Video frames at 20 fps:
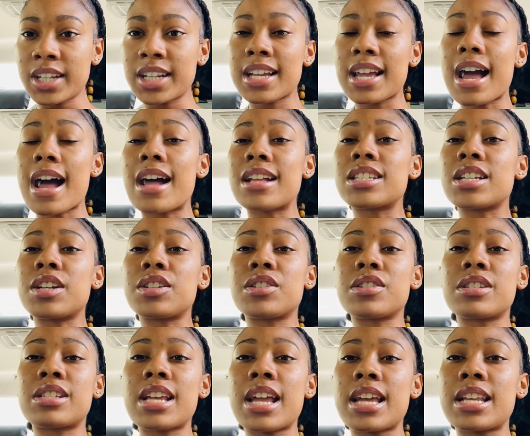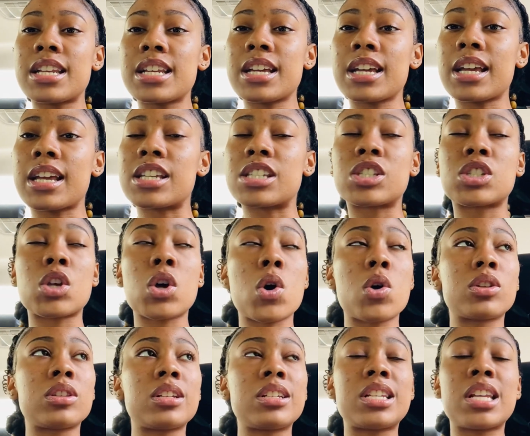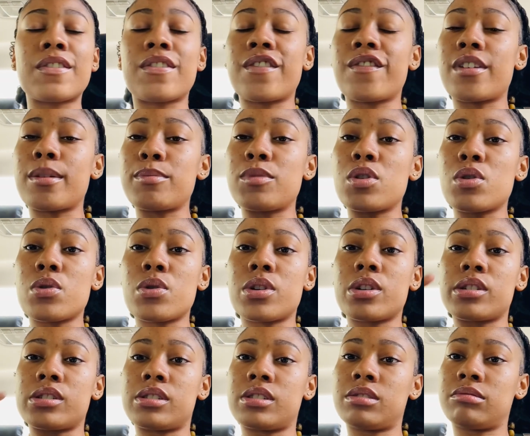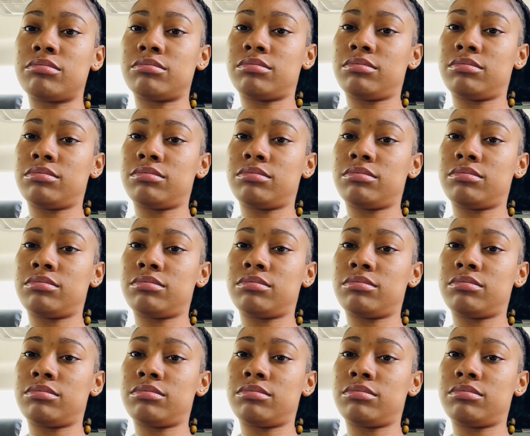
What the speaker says: God's understanding is totally different from yours.